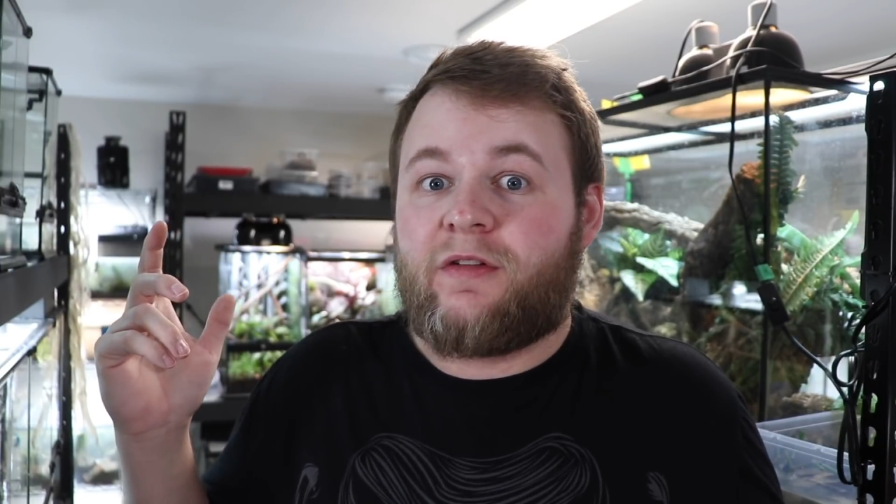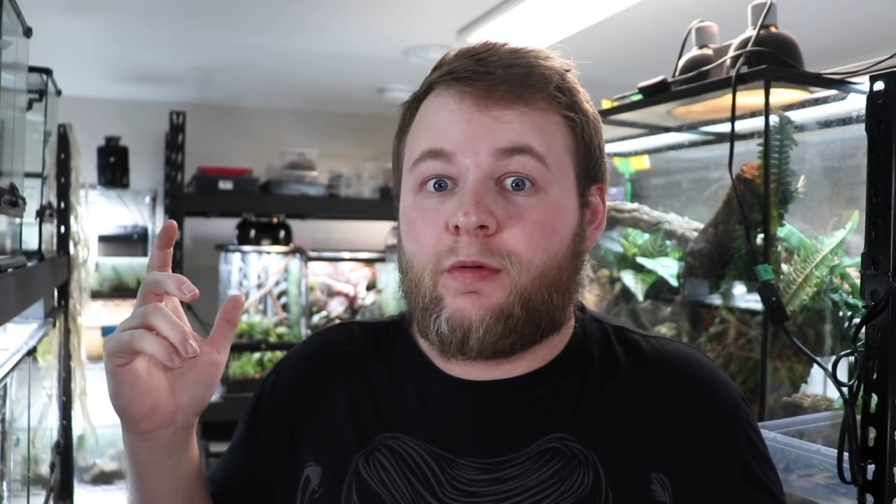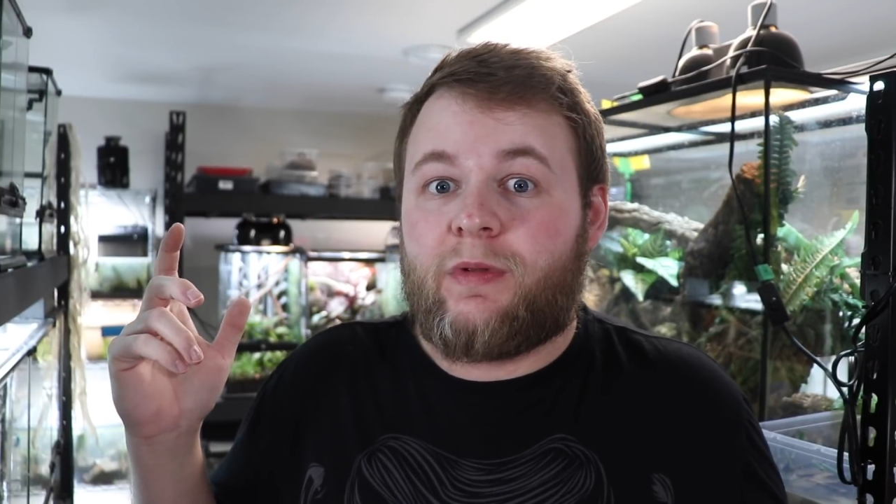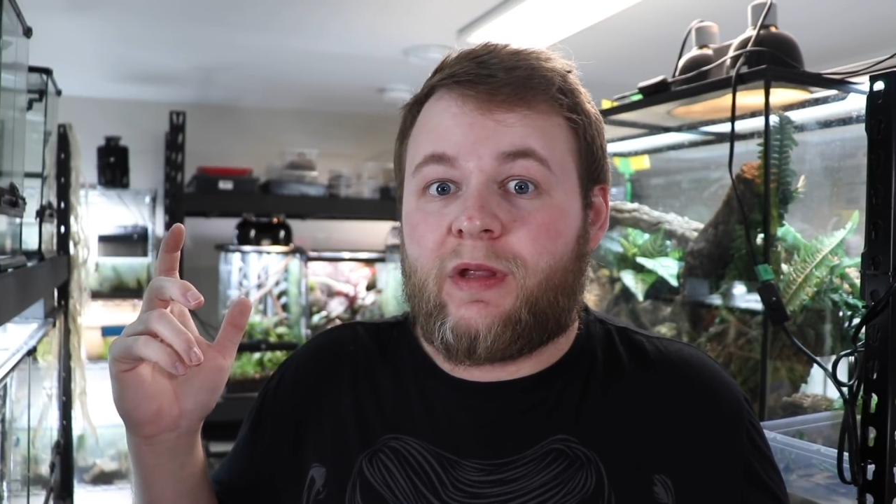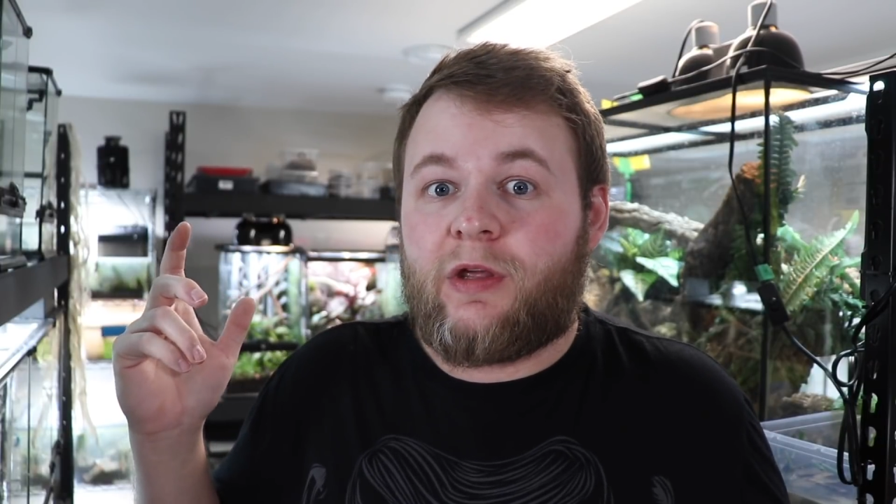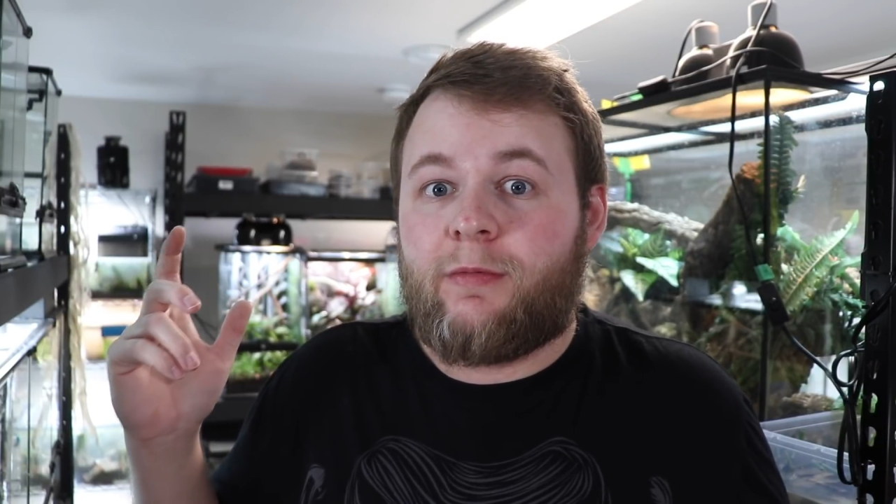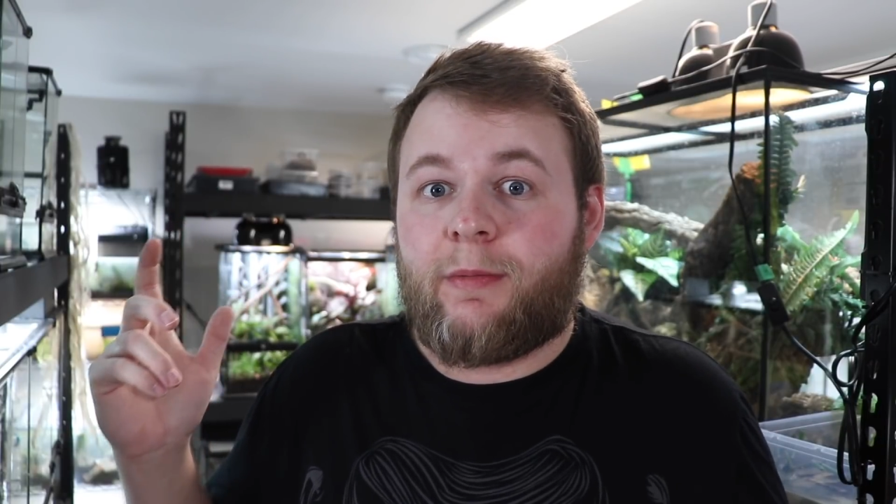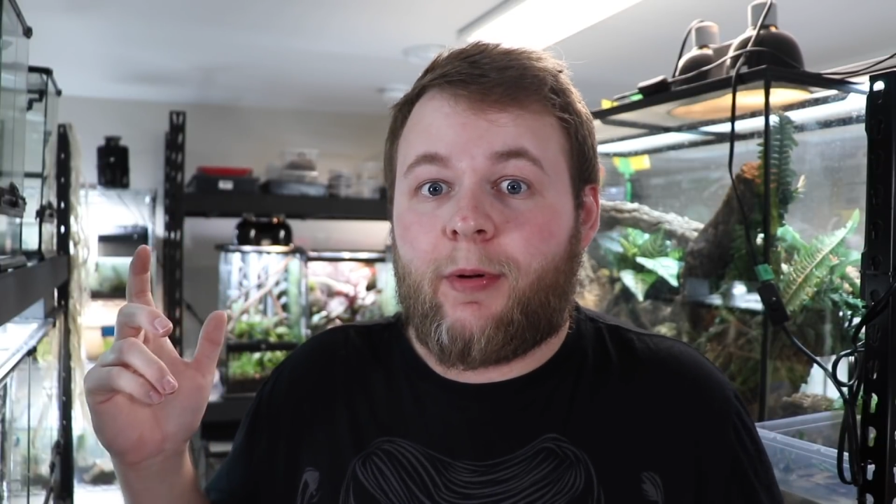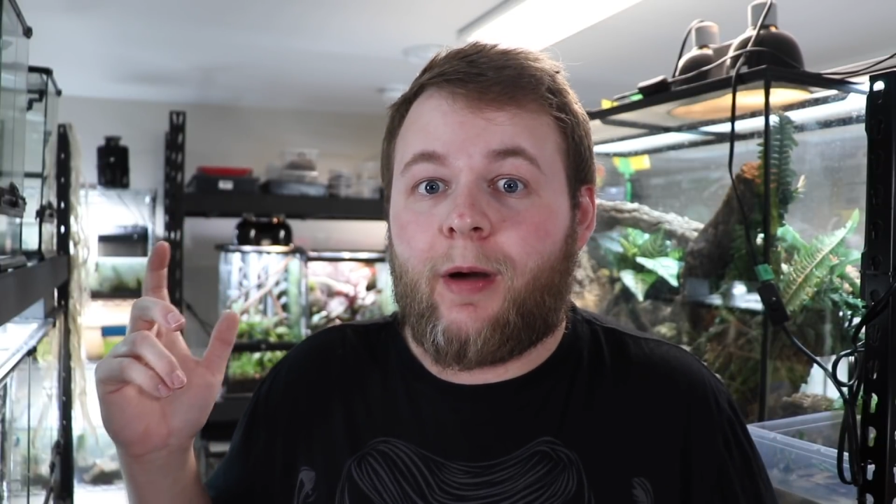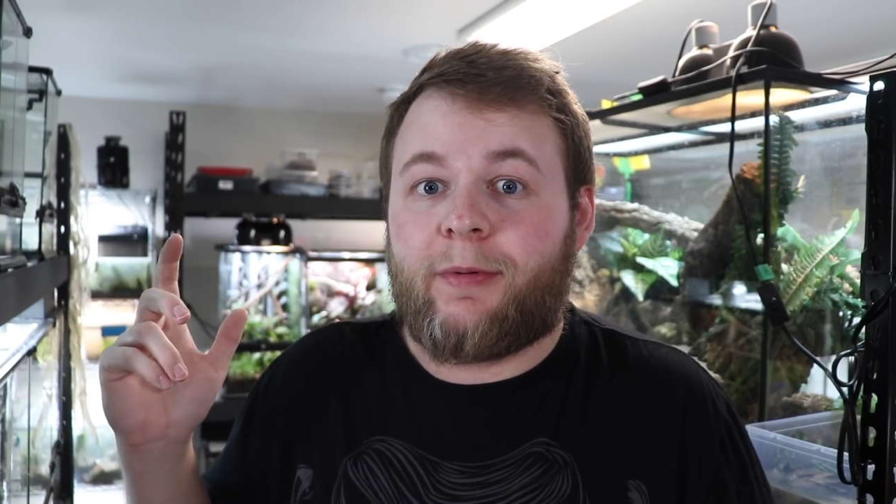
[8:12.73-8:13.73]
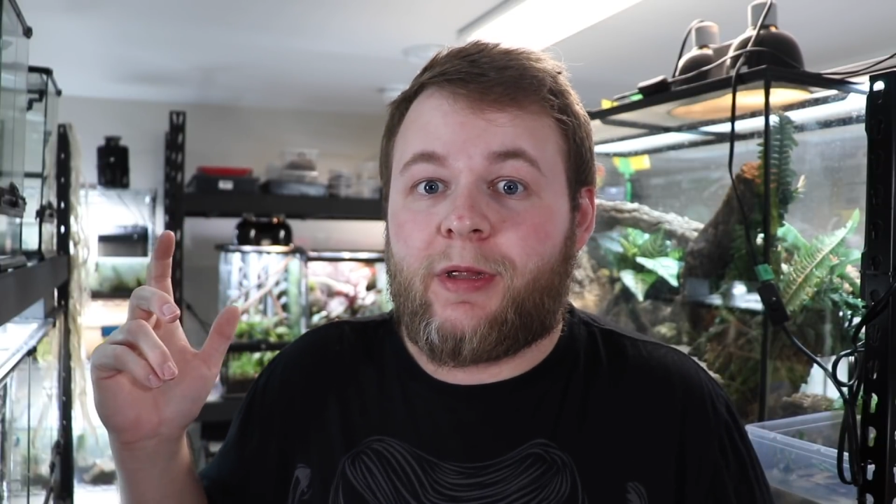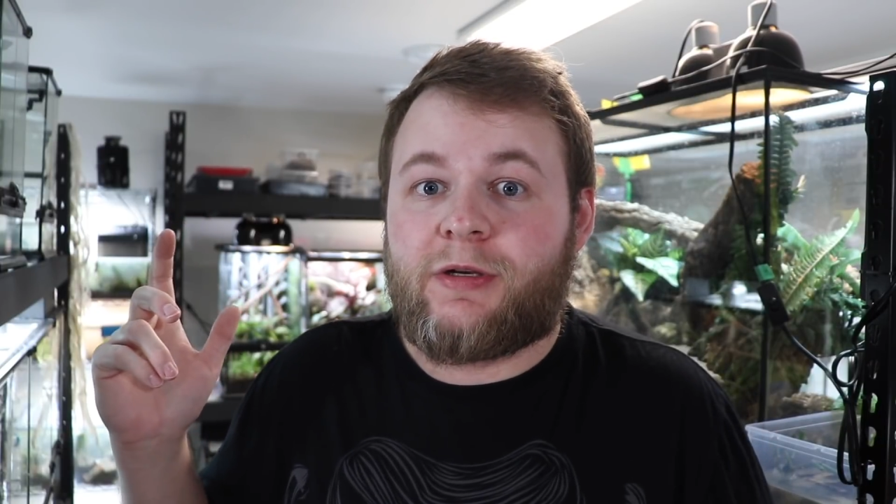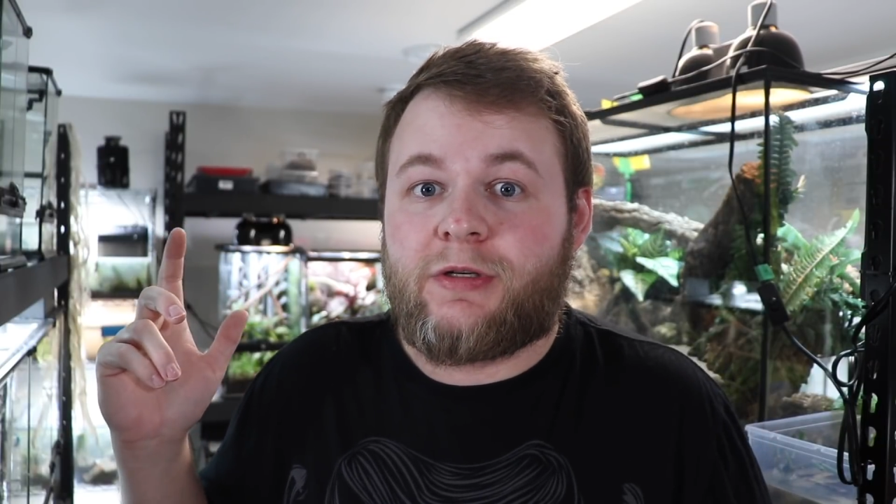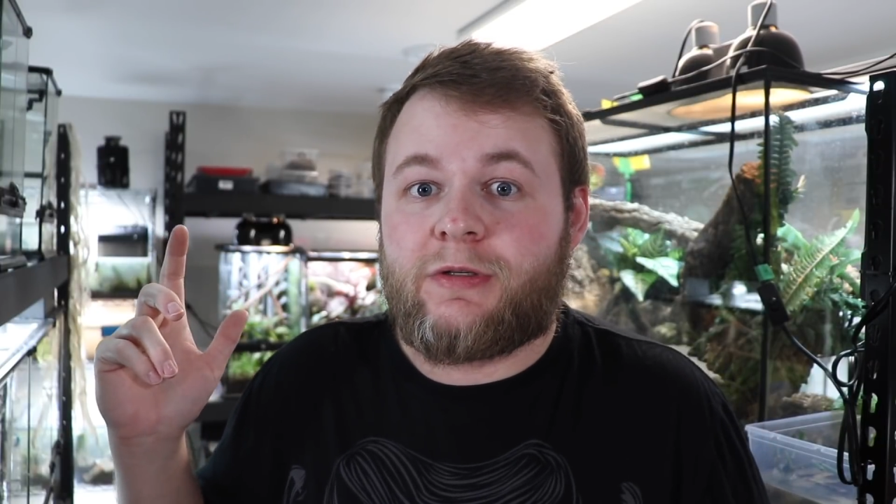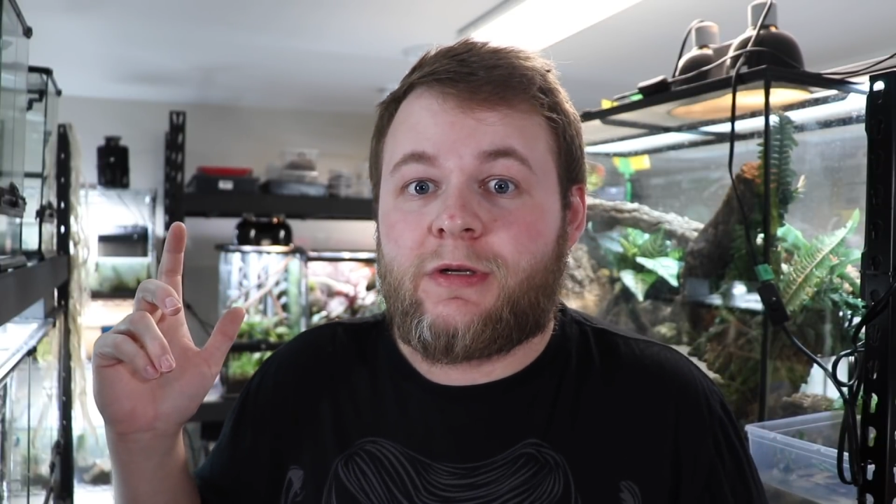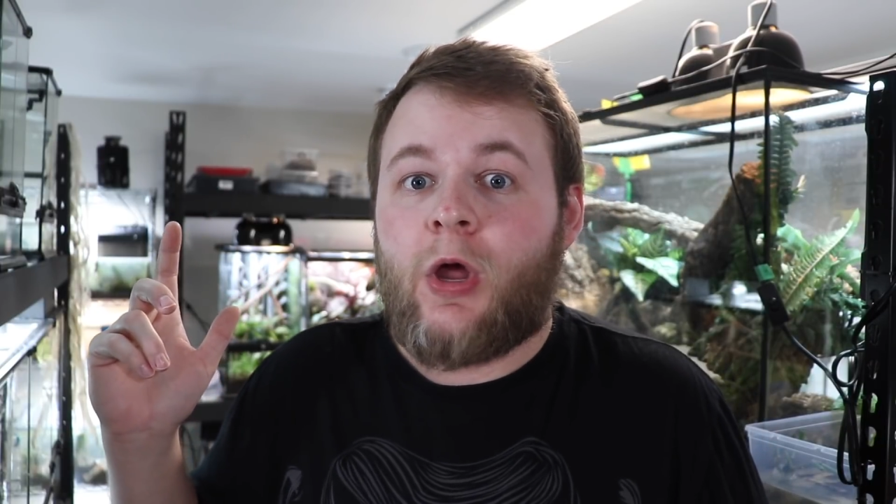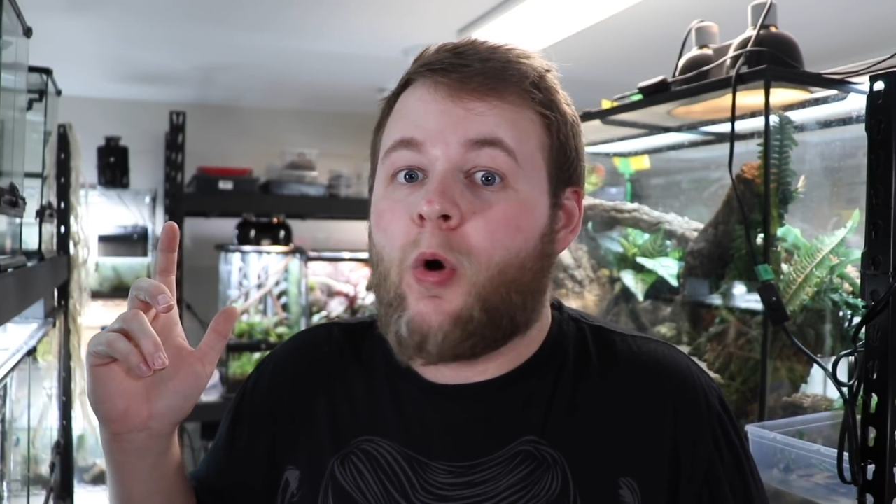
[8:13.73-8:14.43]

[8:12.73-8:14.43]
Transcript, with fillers: to do with the human populations.